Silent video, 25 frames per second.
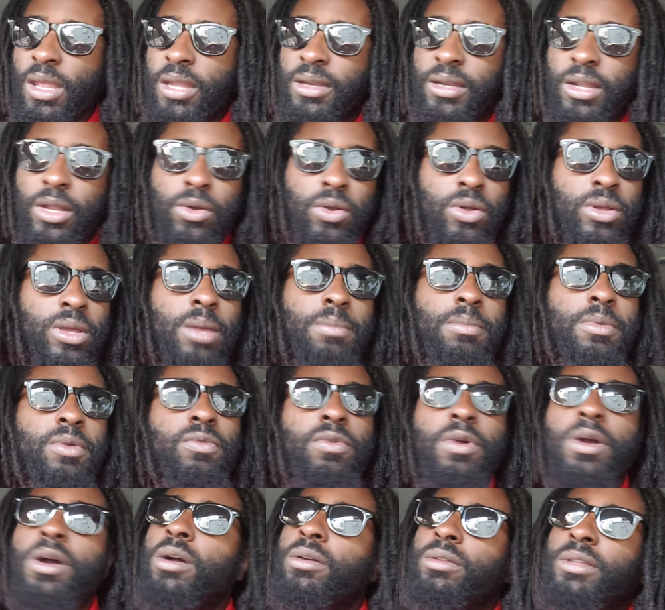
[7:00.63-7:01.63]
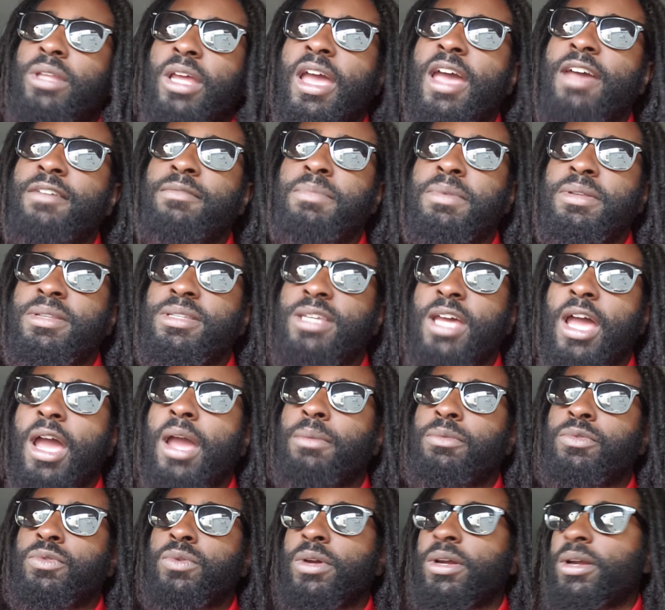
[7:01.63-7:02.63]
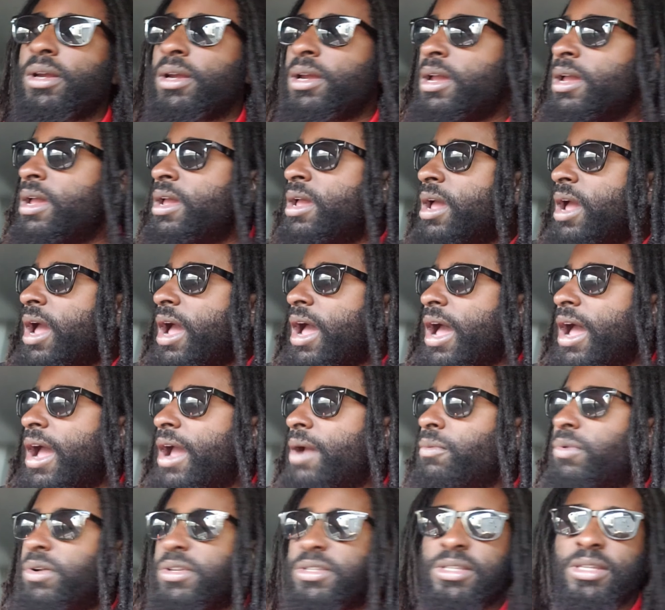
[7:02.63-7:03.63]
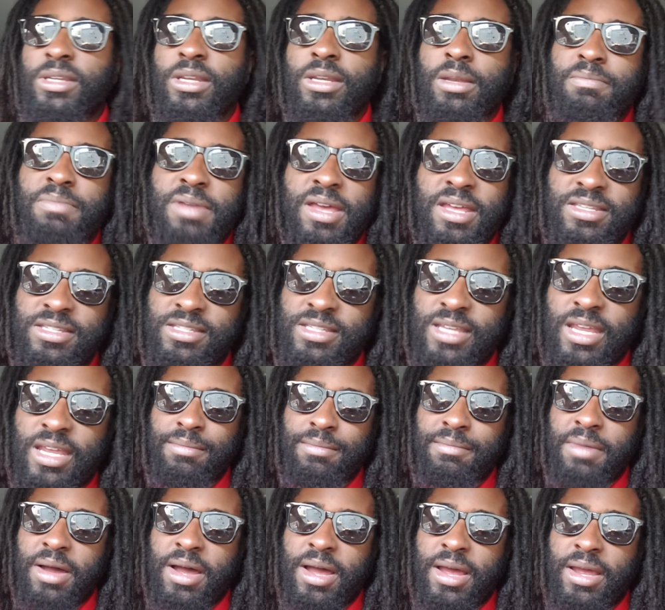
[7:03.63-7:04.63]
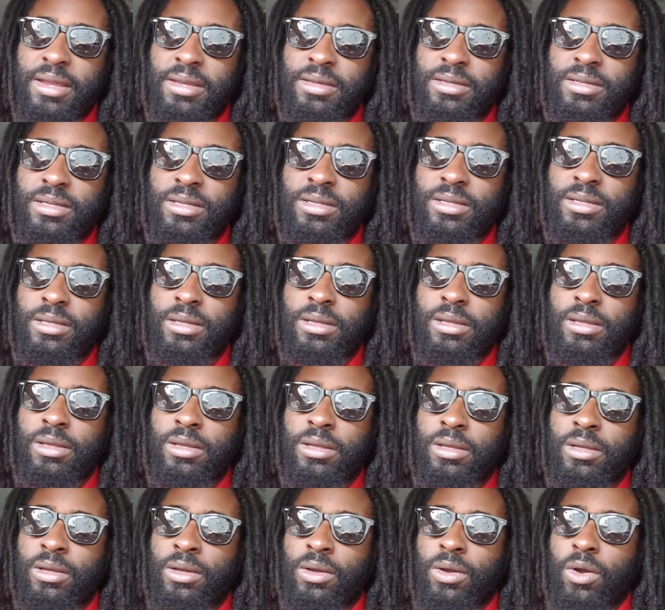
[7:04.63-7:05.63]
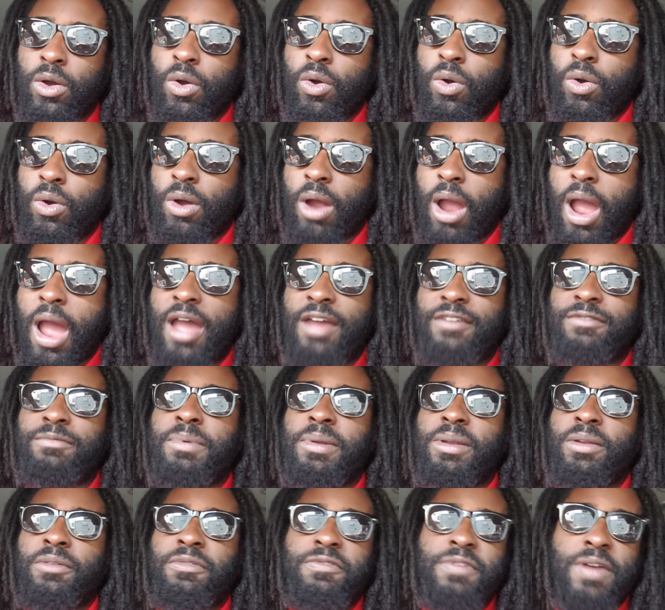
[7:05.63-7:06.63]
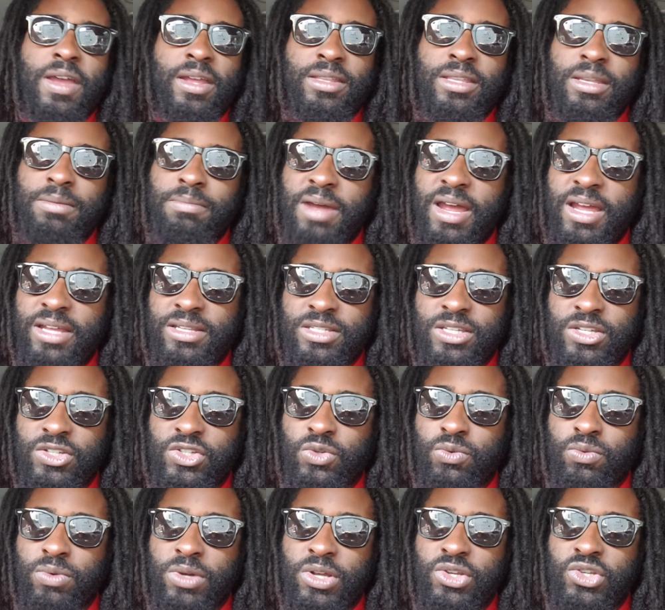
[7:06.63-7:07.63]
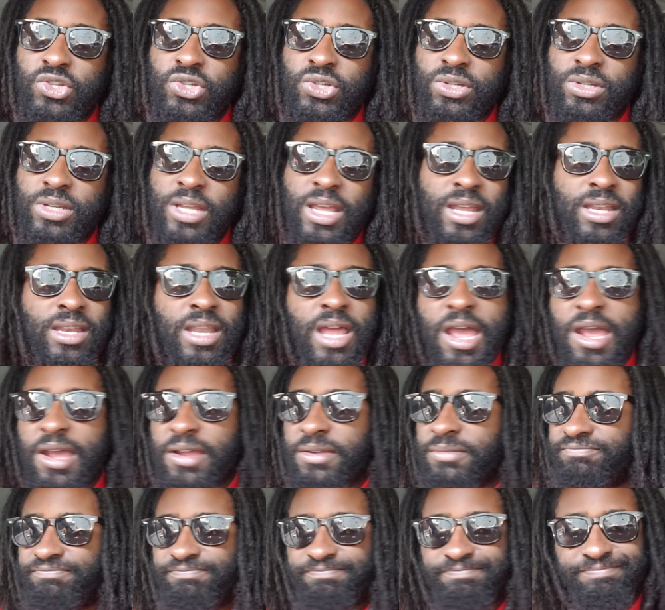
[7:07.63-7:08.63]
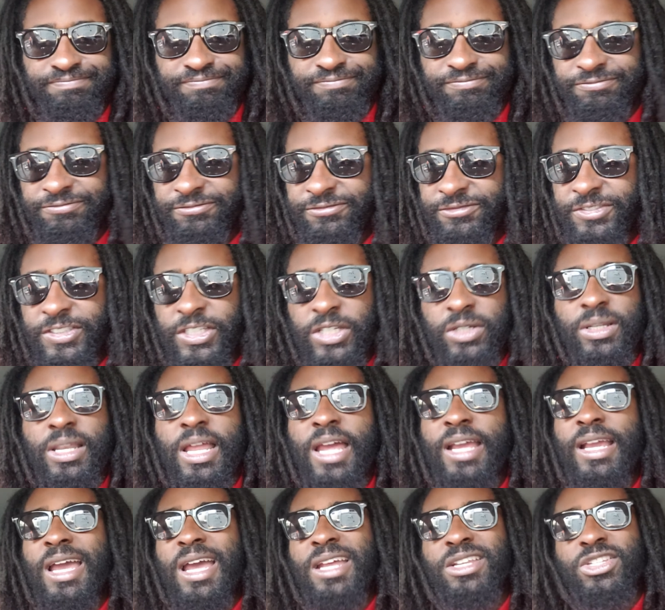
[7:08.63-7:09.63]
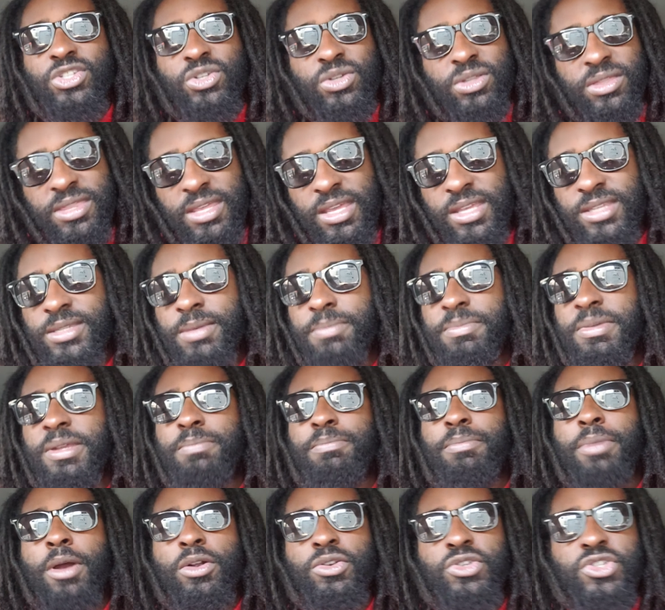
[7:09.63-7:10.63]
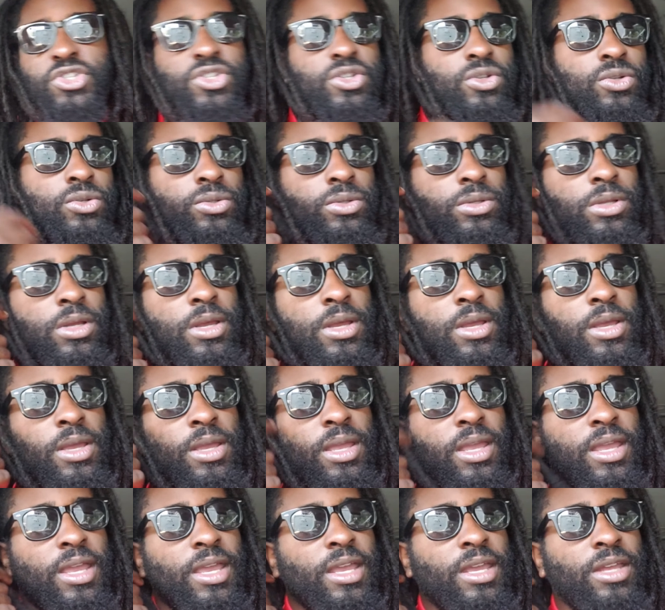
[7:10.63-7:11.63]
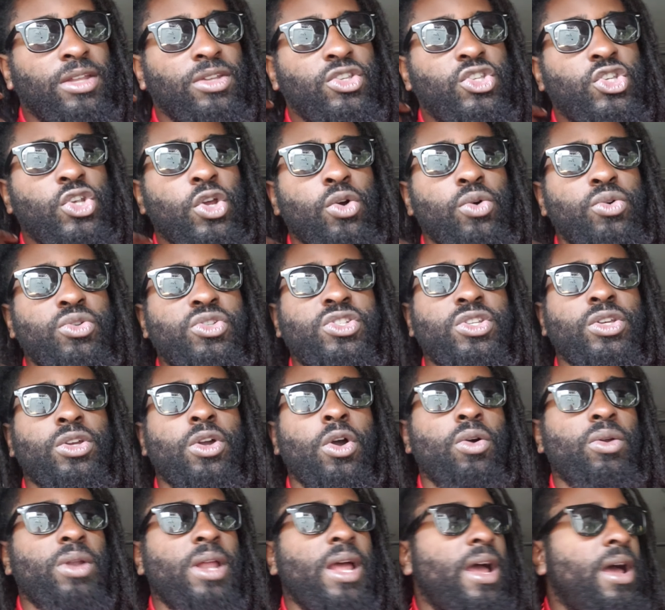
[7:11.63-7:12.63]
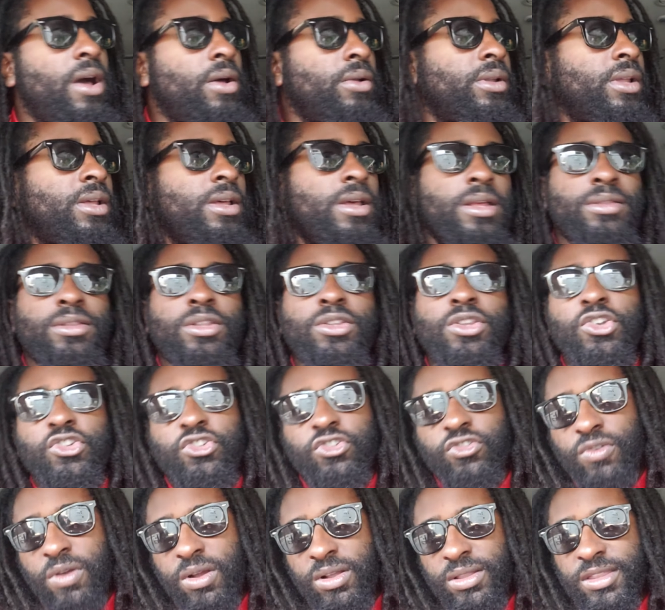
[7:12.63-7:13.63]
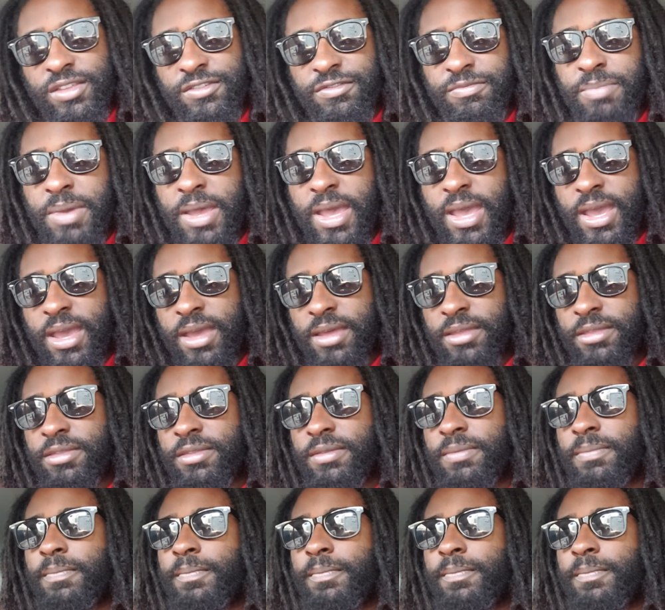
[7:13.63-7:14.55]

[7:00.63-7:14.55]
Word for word: Now, don't get me wrong, there have been times where I wasn't in the best of mind, or I've been affected by a situation, and I feel like I took things a bit personal and chose to go down the destructive path.